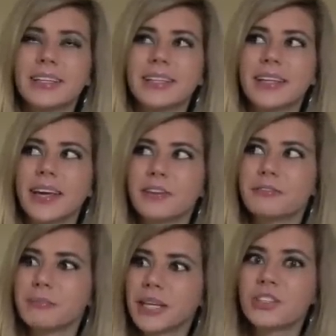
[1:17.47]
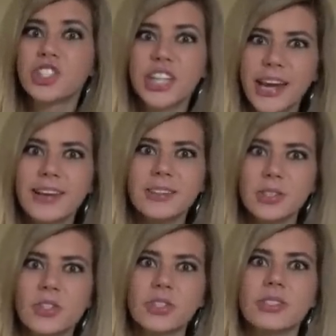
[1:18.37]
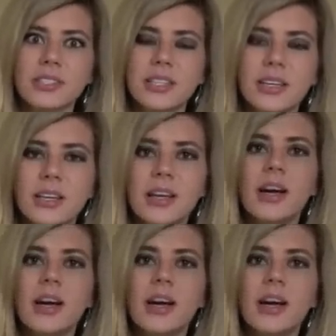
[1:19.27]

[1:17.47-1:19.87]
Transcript: it gave me a chance to see